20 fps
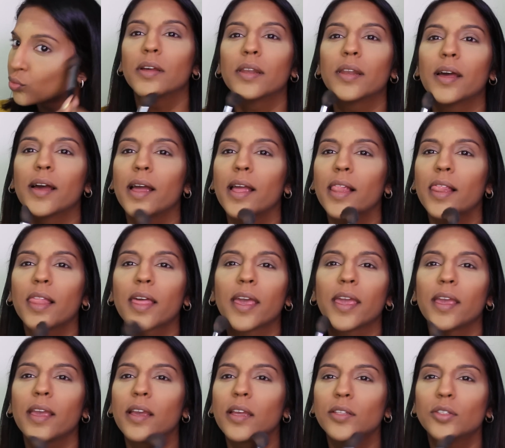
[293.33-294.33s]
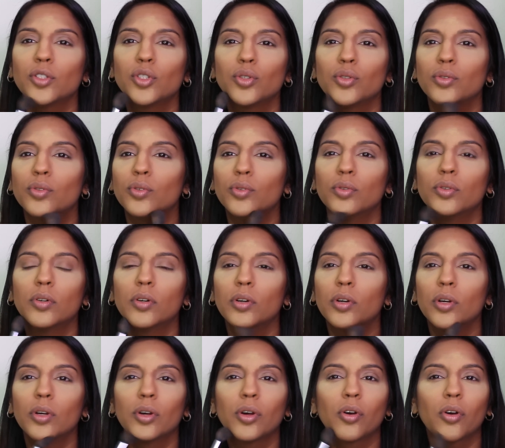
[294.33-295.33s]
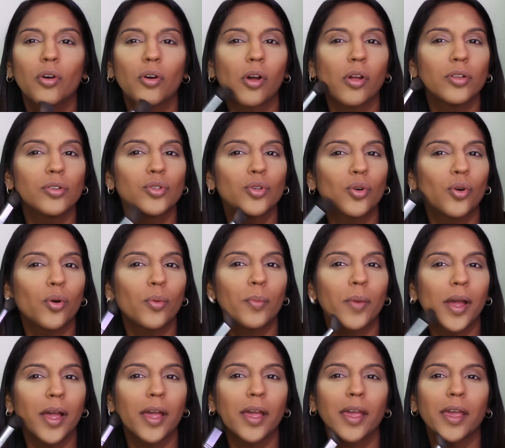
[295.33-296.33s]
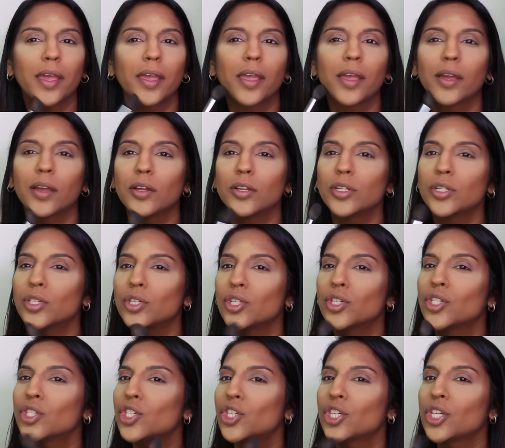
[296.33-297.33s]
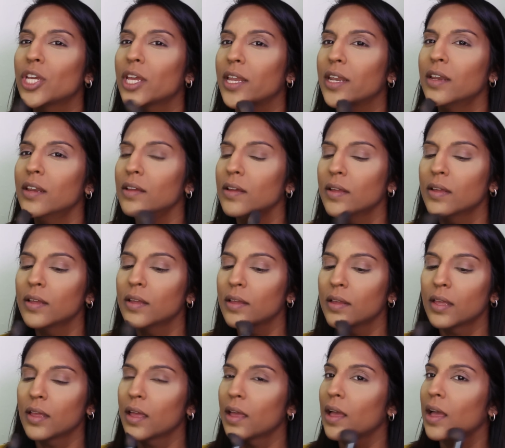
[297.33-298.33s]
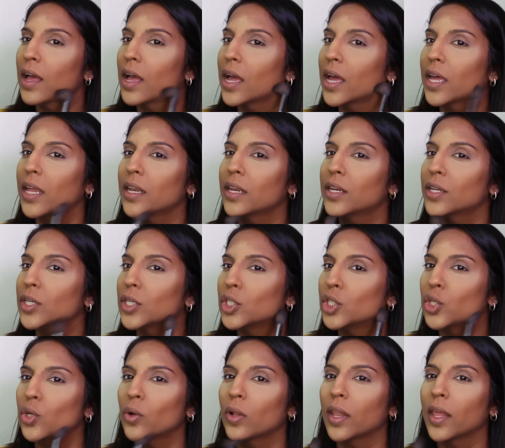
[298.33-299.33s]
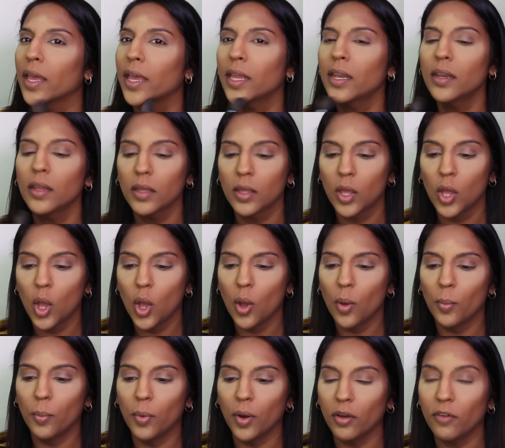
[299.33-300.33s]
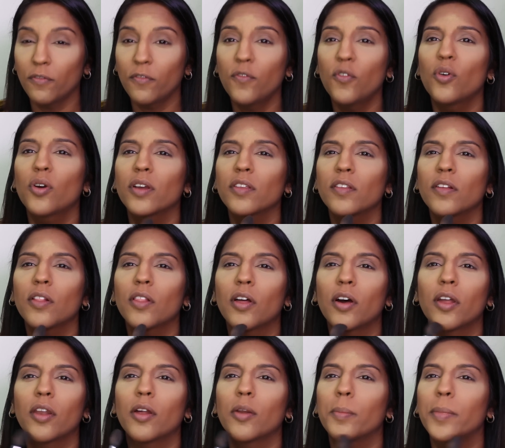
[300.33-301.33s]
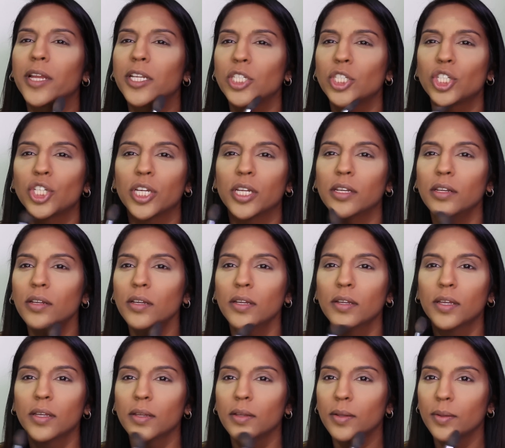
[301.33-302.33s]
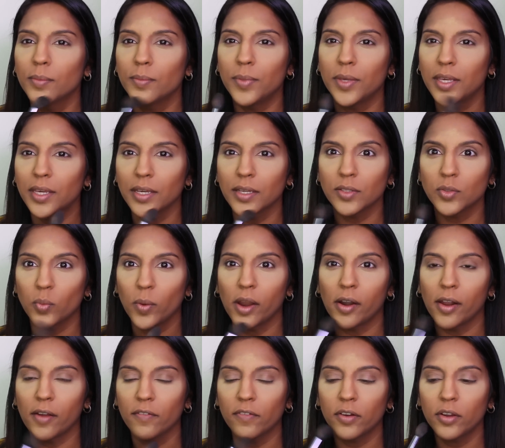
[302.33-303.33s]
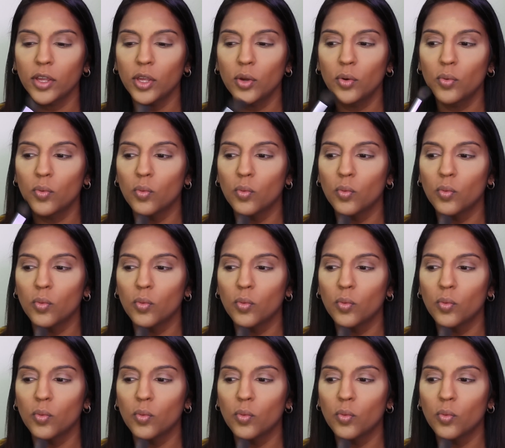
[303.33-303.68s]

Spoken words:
And I like to contour my chin and jawline, but focus a lot on my chin because wherever you